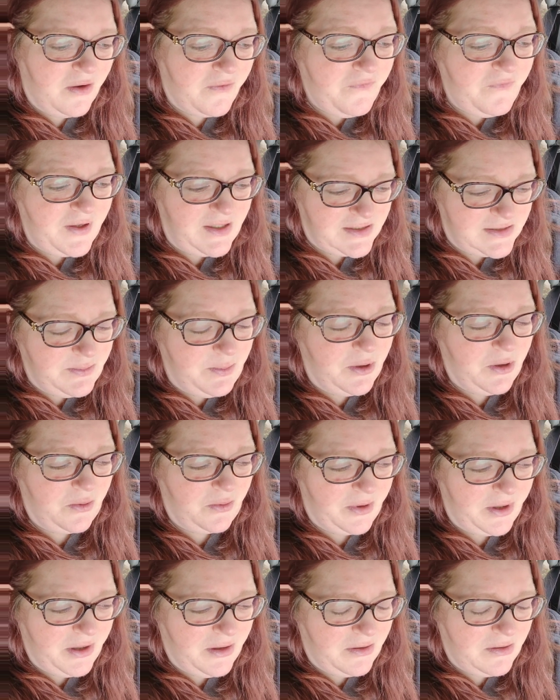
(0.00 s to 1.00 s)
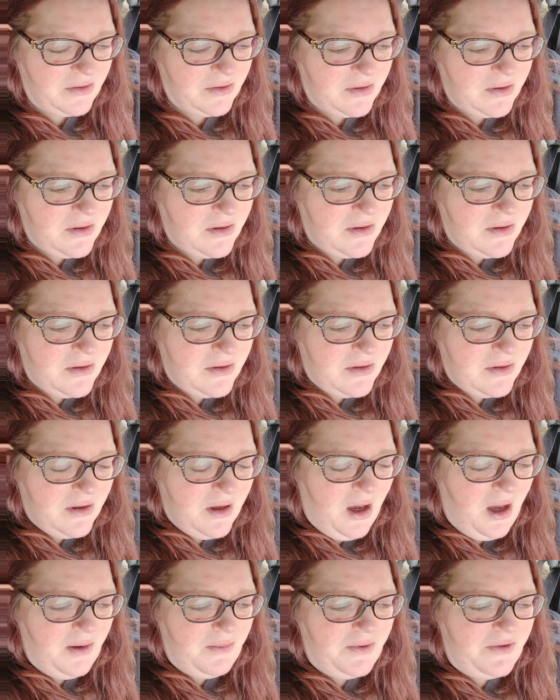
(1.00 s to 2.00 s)
Facebook reel.
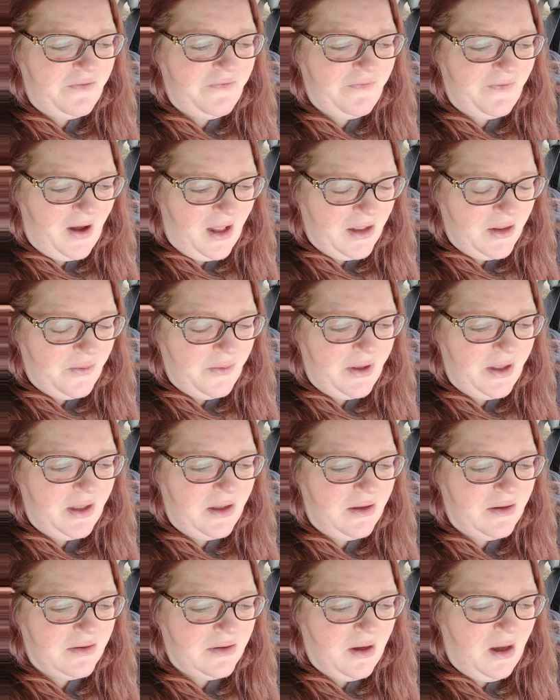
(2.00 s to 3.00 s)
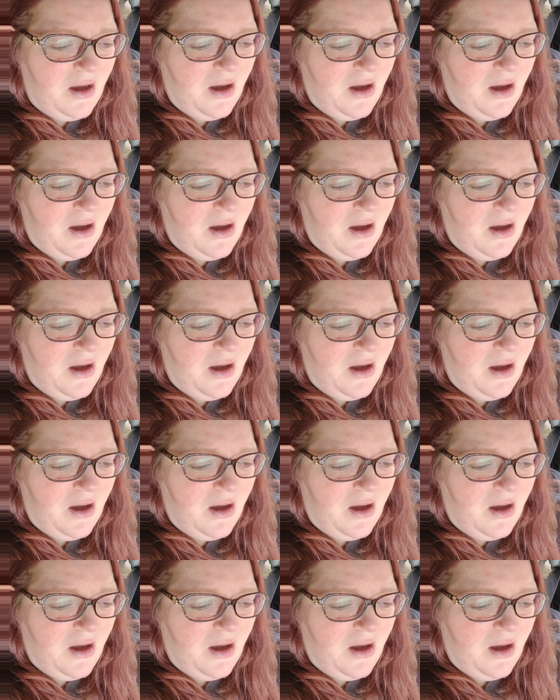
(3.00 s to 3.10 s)
I've been following